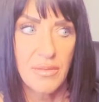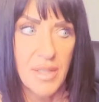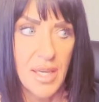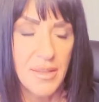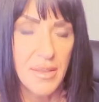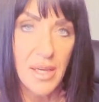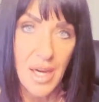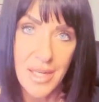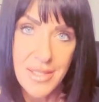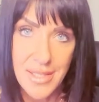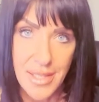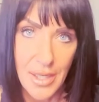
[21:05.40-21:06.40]
like the
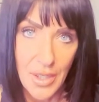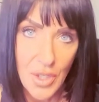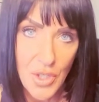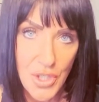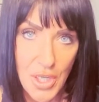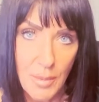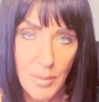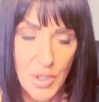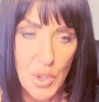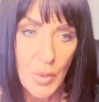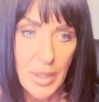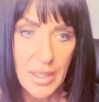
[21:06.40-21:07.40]
concierge in
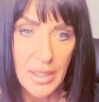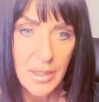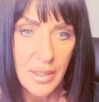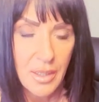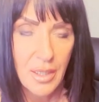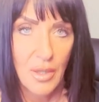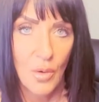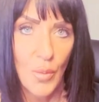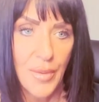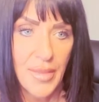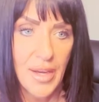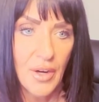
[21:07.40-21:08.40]
between
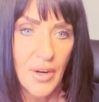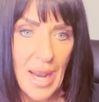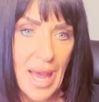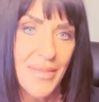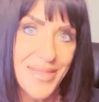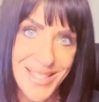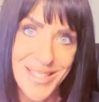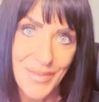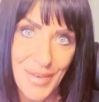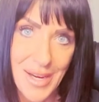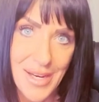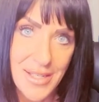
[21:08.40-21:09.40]
when they're at this
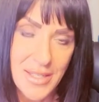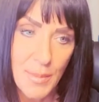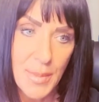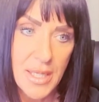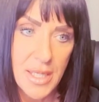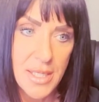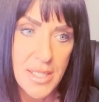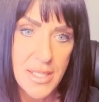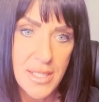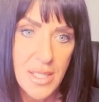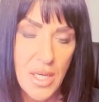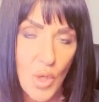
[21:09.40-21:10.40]
phase
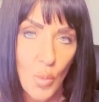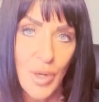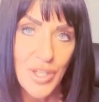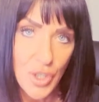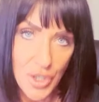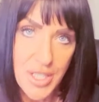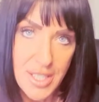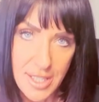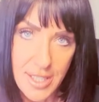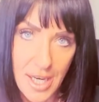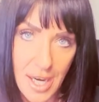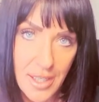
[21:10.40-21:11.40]
because when you're
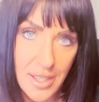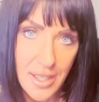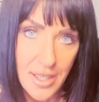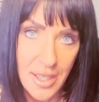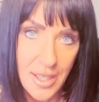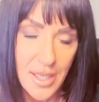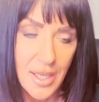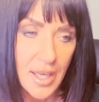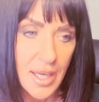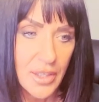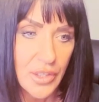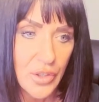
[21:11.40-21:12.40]
stuck
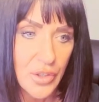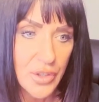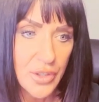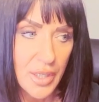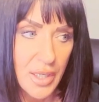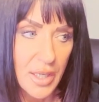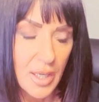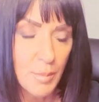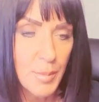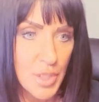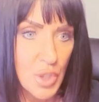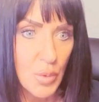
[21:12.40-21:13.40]
and you're in
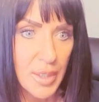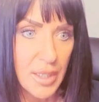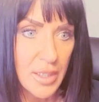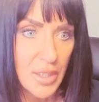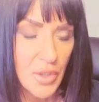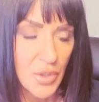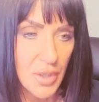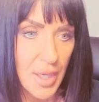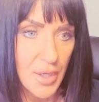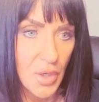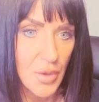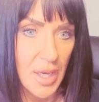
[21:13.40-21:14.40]
between and you're
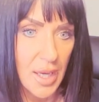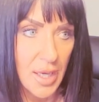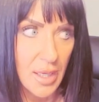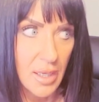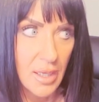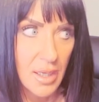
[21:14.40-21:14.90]
like, okay,